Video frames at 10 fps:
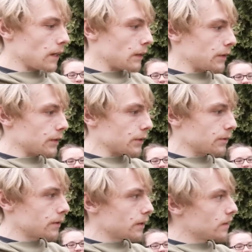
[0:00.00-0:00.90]
Yeah, we
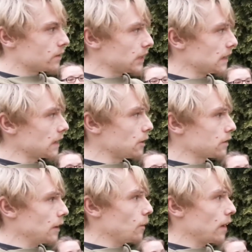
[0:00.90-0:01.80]
do. So yeah, like I
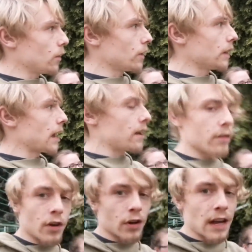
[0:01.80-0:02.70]
was saying, we're looking at getting
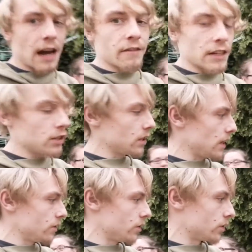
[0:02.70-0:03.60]
his own cat
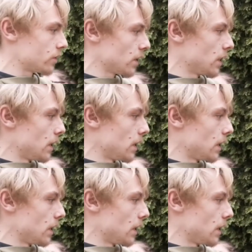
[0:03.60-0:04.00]
eventually. It's just...